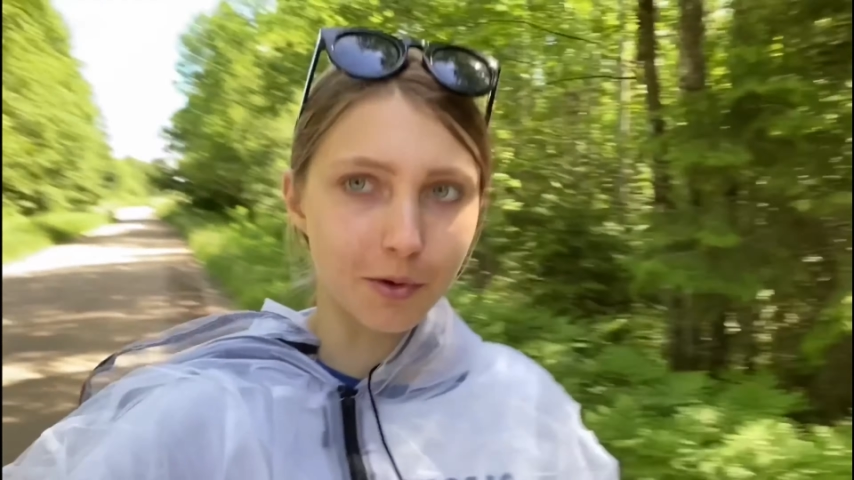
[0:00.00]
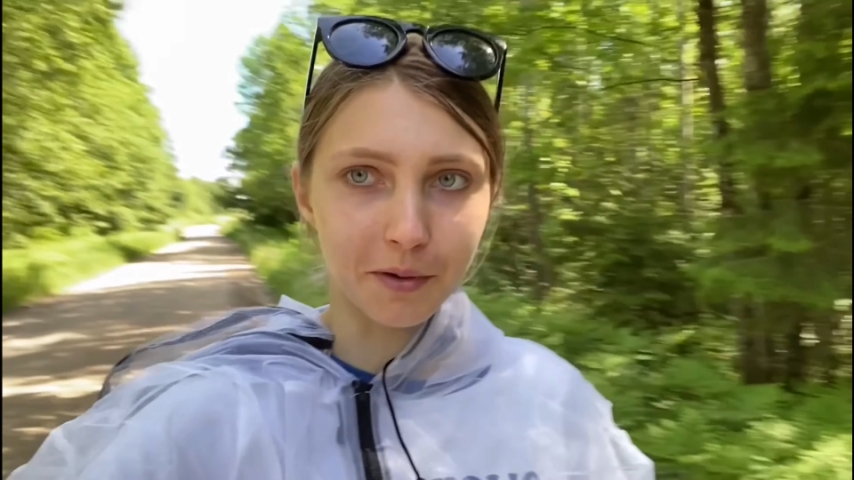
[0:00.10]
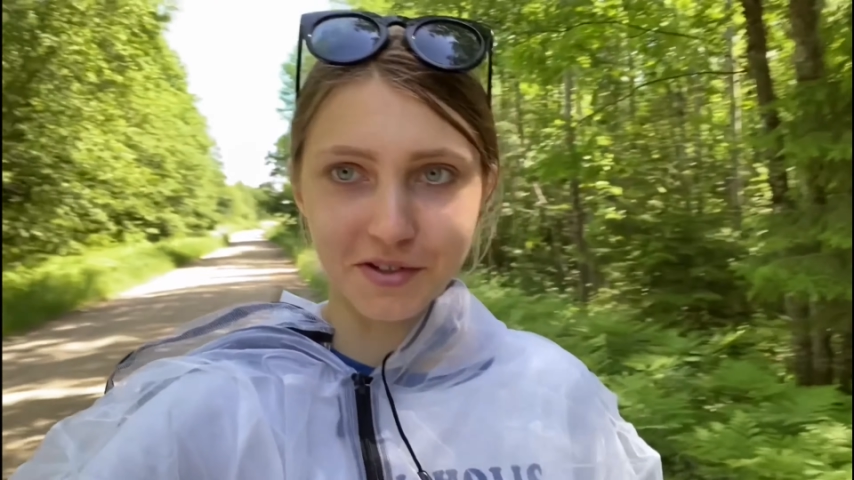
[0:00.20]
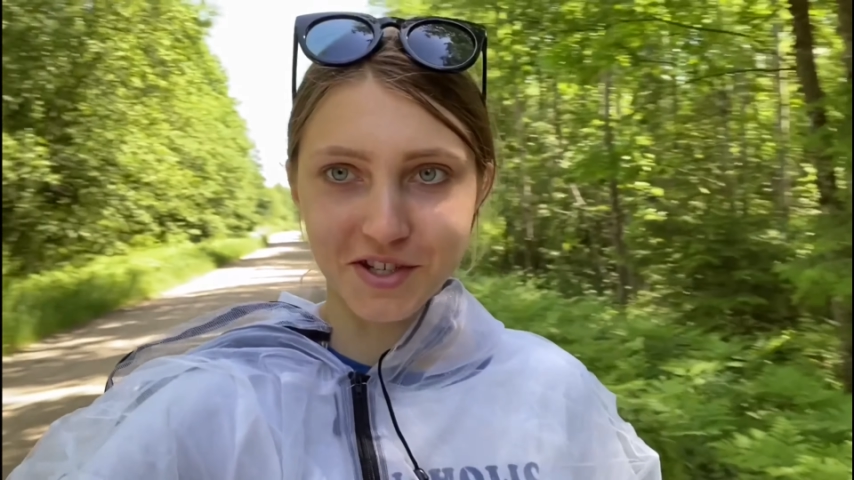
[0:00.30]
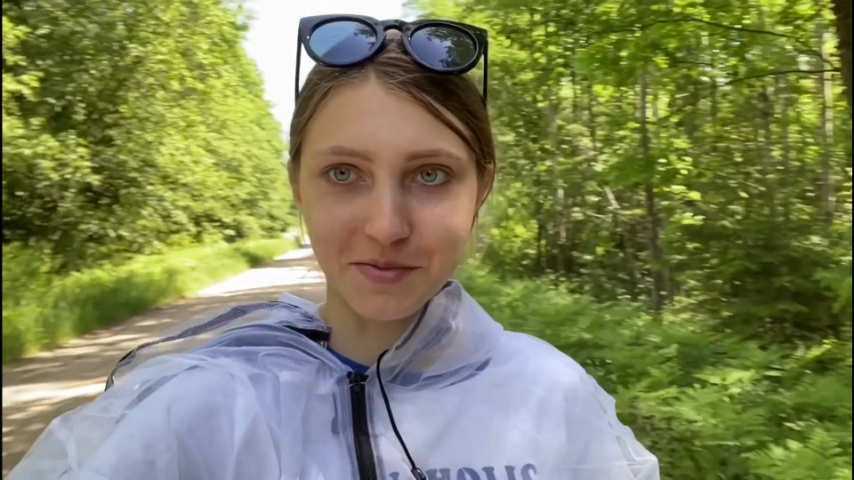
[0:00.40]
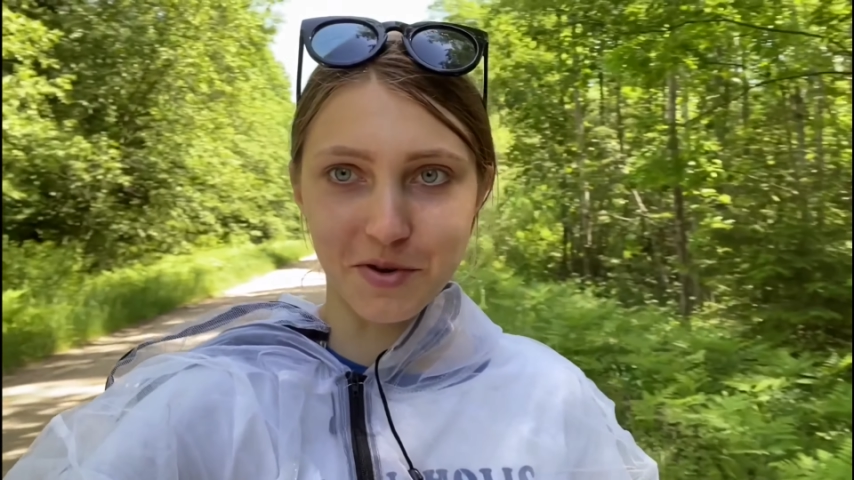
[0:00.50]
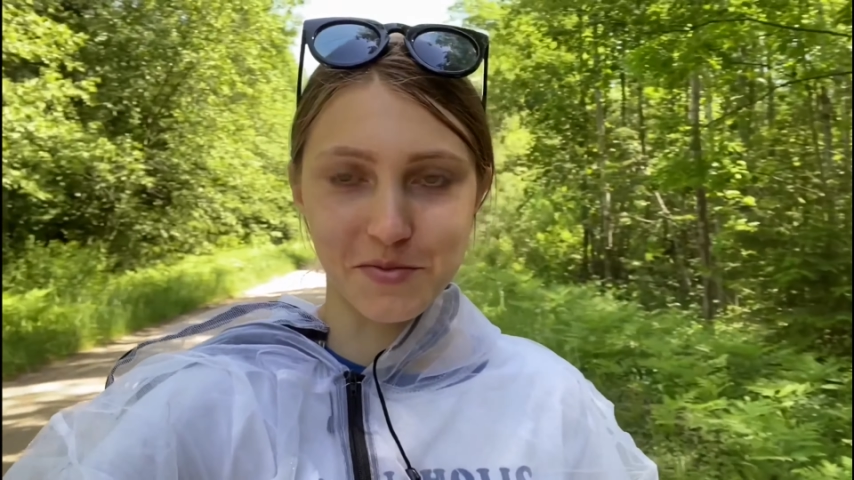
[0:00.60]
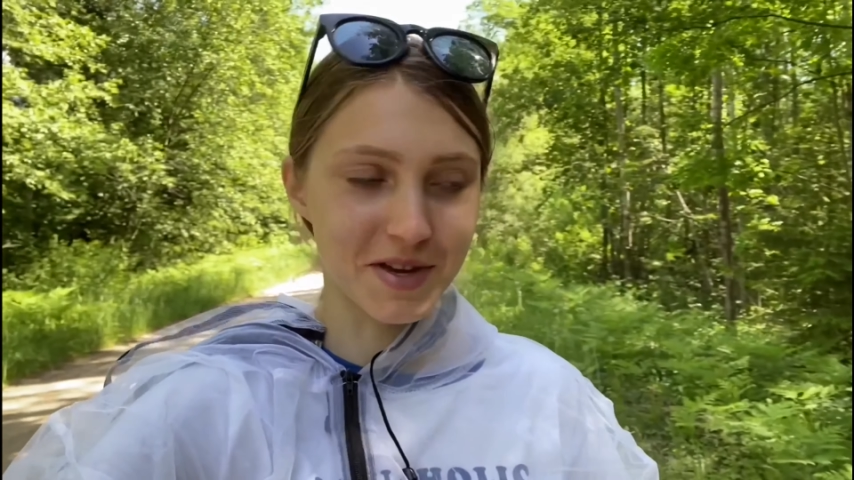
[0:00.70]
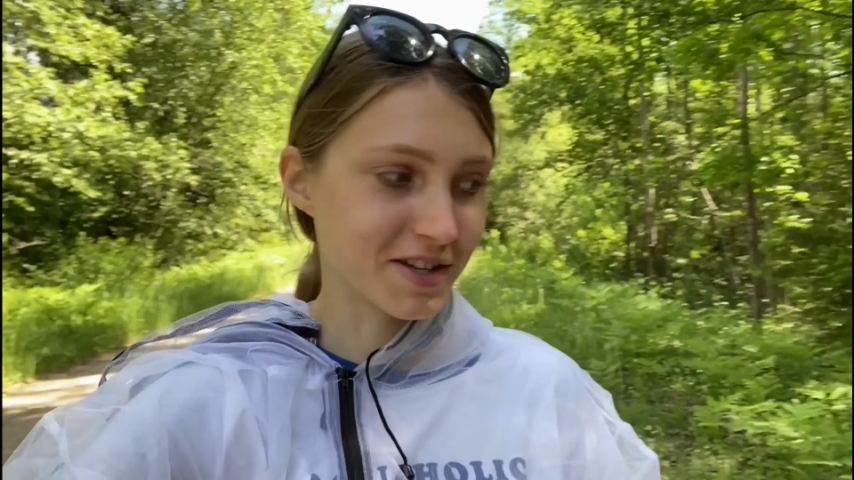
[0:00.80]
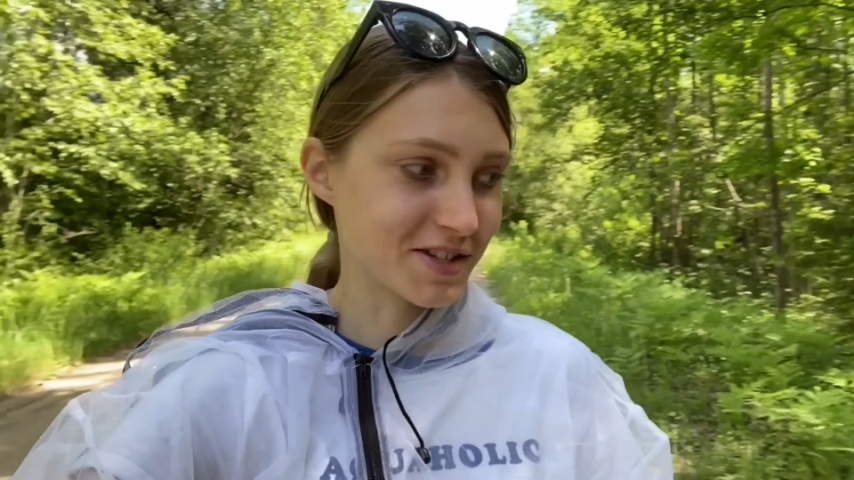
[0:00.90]
she's
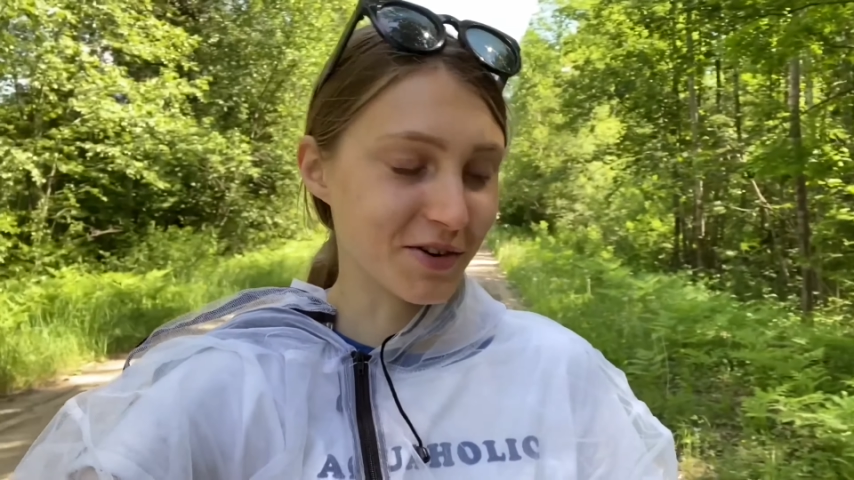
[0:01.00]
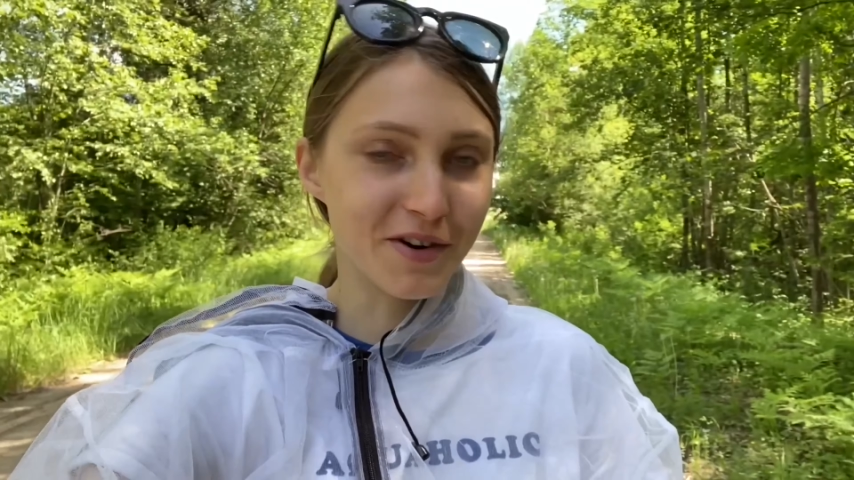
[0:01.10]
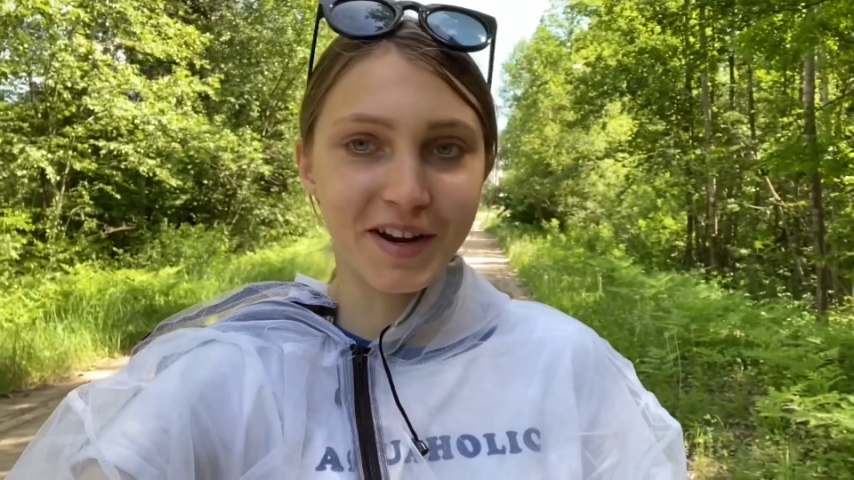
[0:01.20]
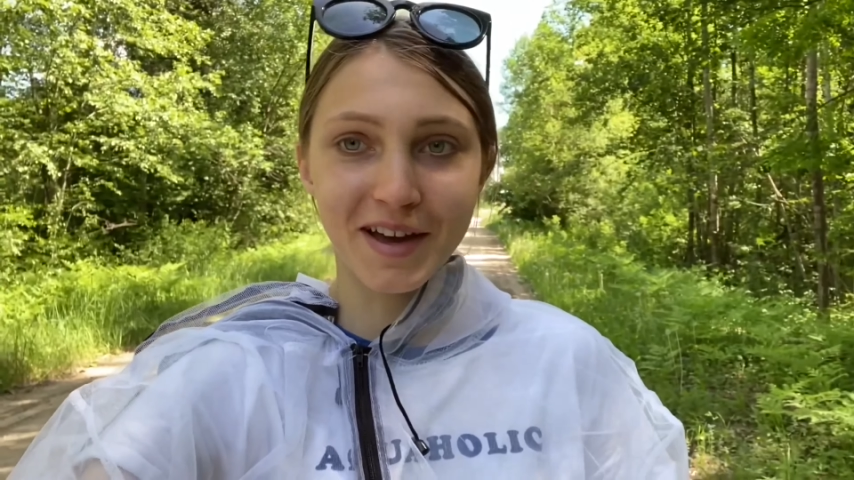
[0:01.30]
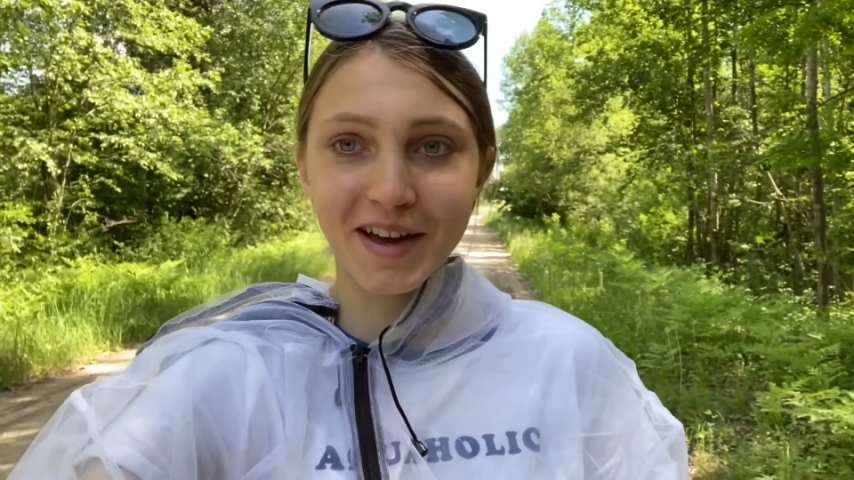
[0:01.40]
pooping, sorry.